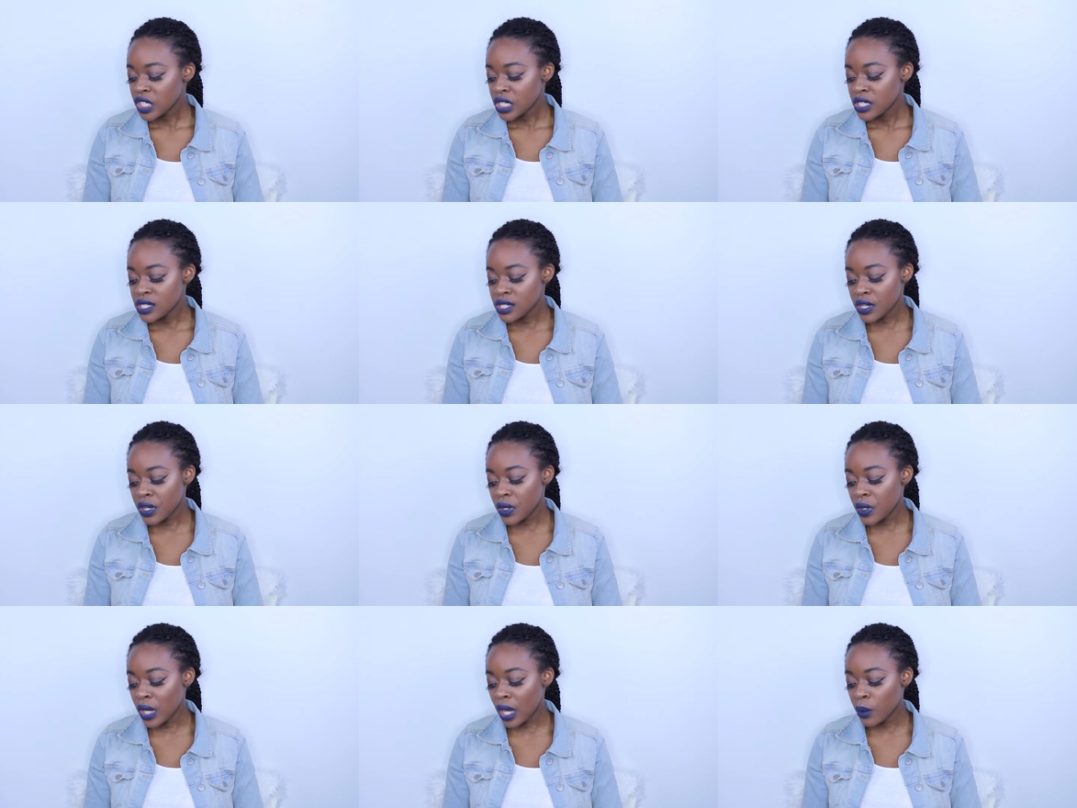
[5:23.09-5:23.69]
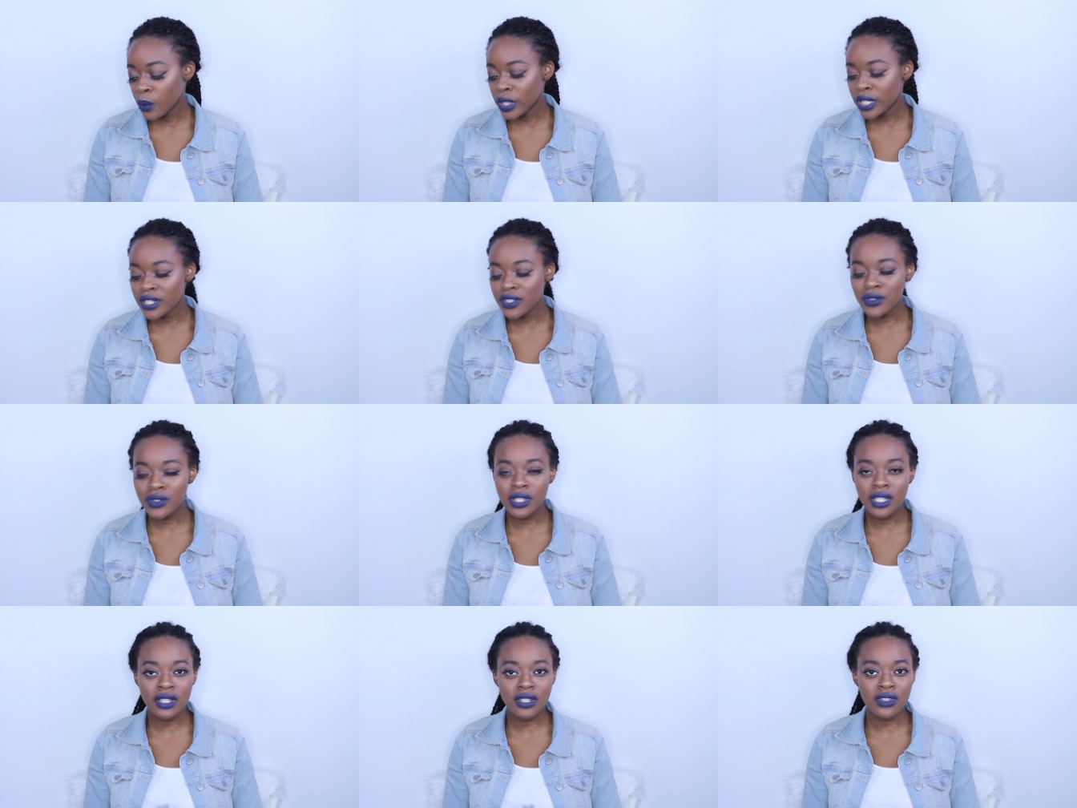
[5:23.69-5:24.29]
So I want to do
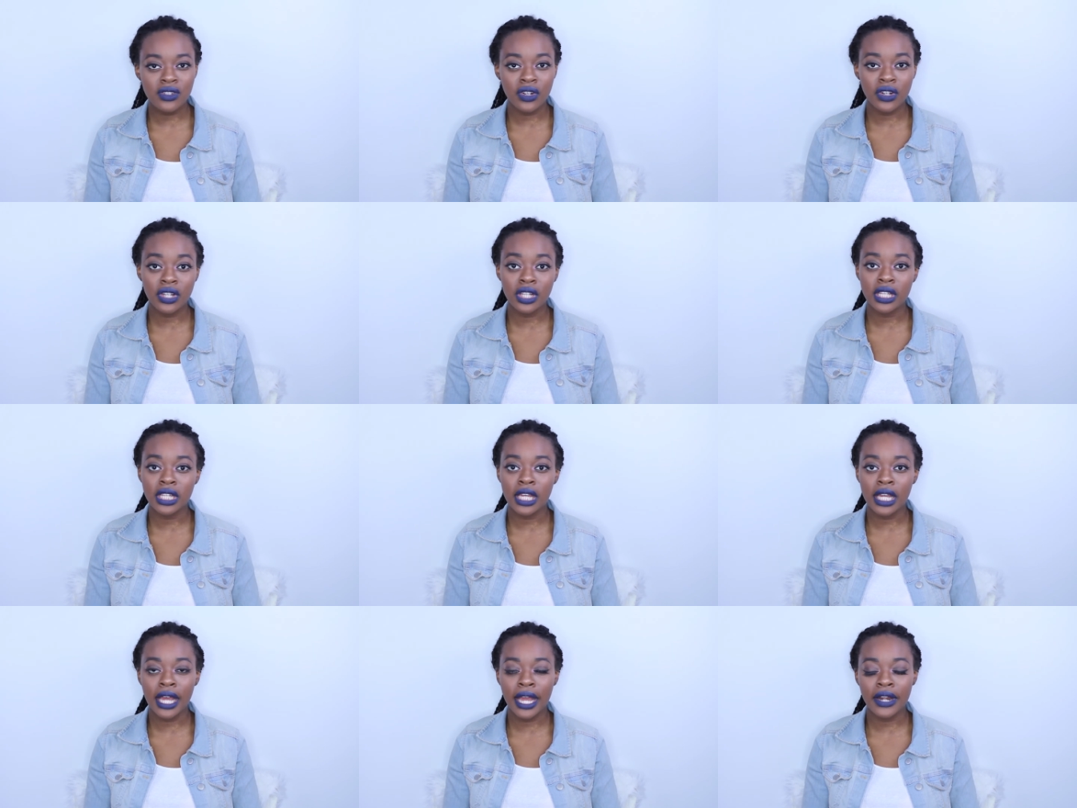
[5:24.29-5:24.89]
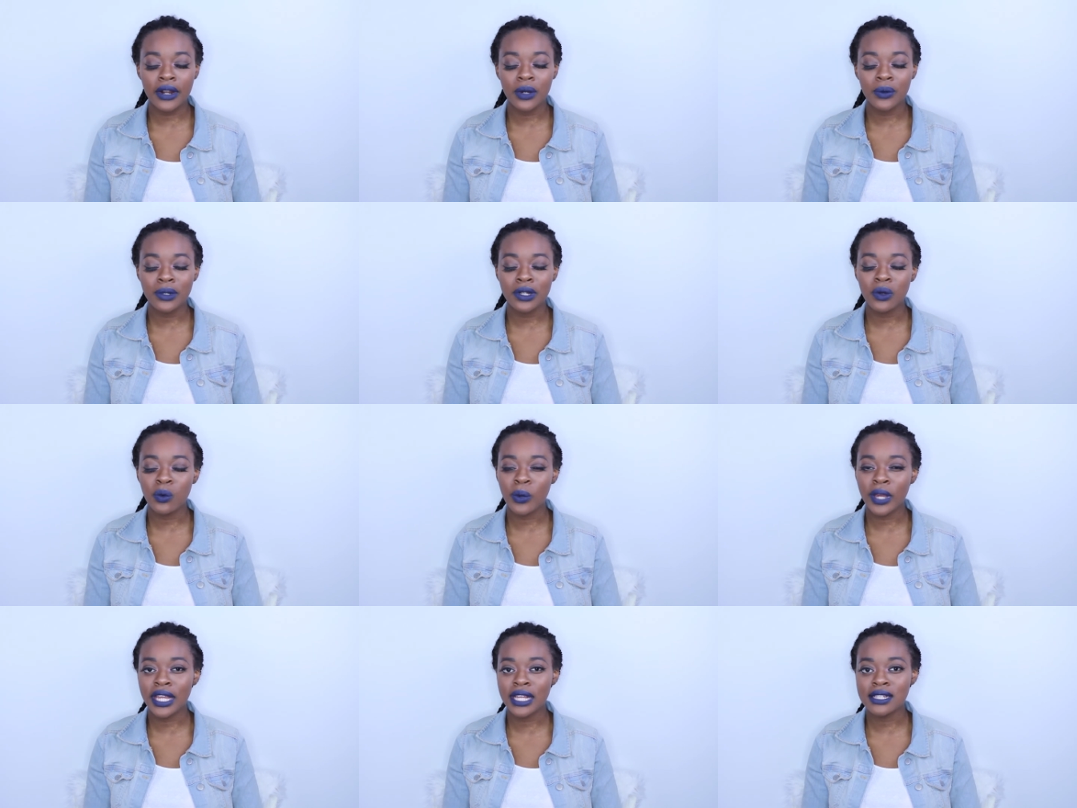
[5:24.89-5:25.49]
things early. I don't want
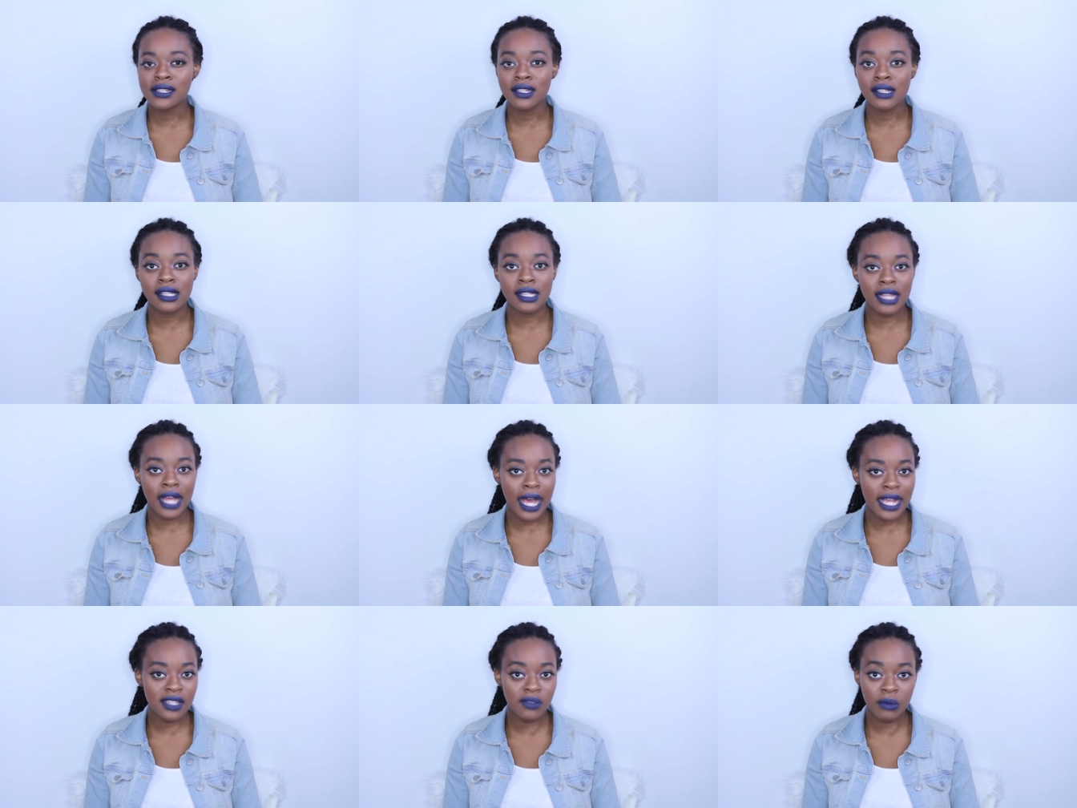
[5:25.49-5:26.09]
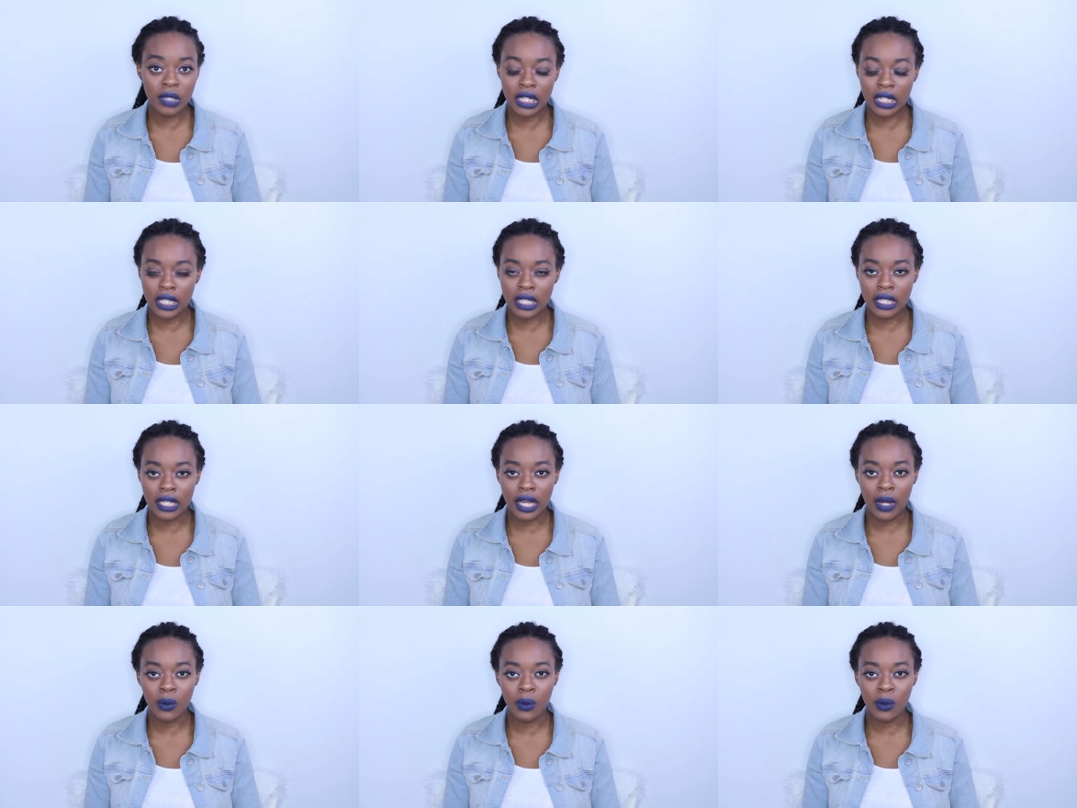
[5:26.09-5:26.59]
to wait until the last minute.